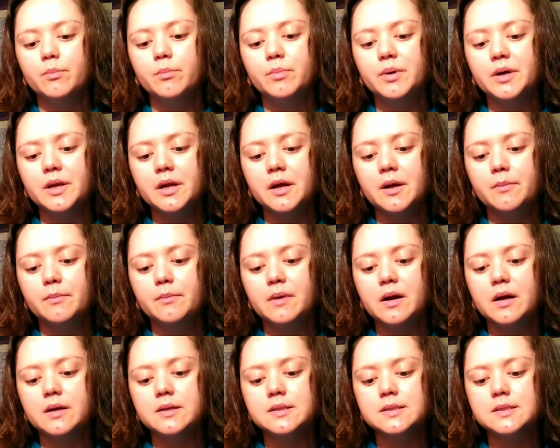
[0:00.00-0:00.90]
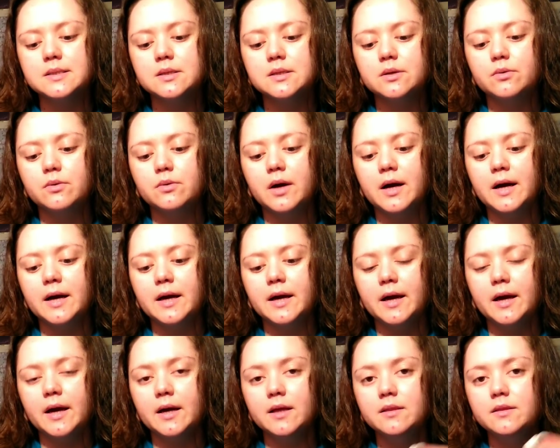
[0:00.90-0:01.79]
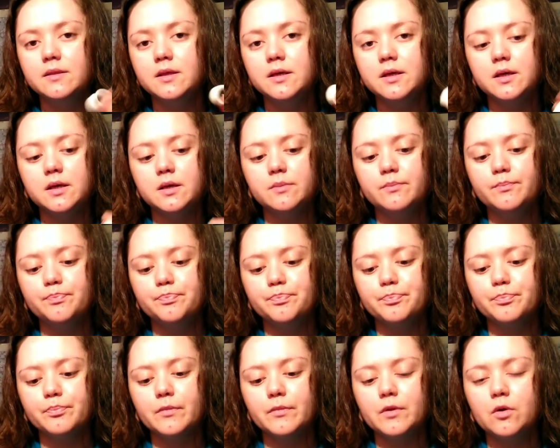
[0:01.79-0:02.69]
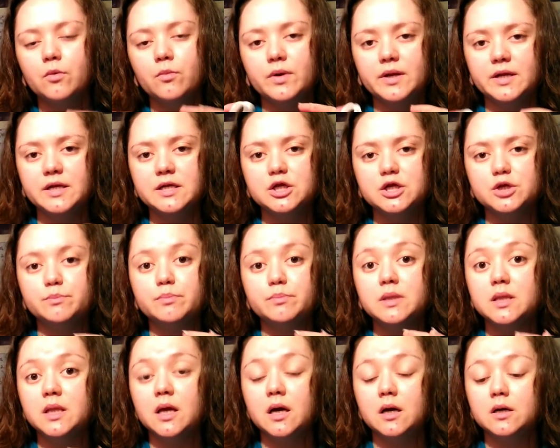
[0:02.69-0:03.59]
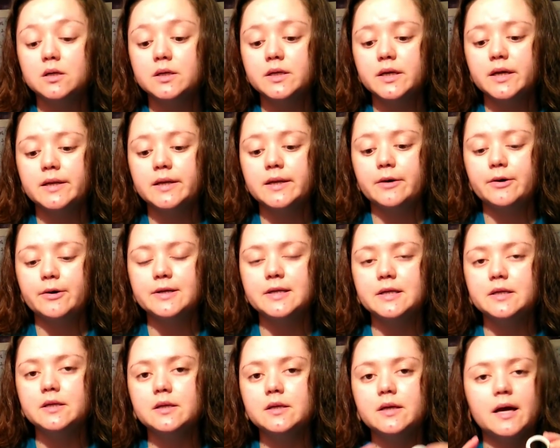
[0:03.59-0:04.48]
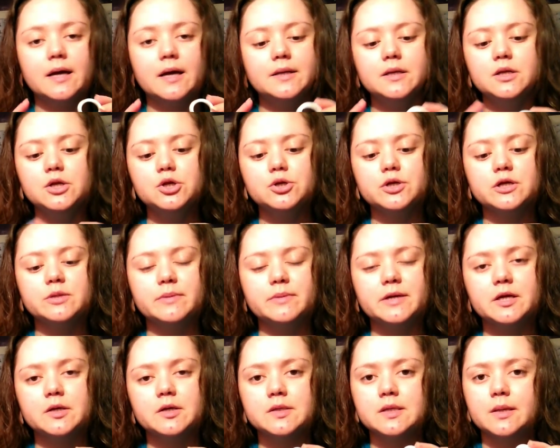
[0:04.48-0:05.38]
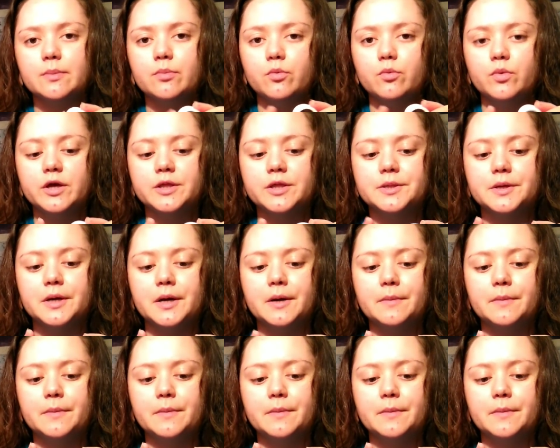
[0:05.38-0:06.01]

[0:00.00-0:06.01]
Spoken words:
But so I had the 1-inch plug, and now I didn't stretch my ears up with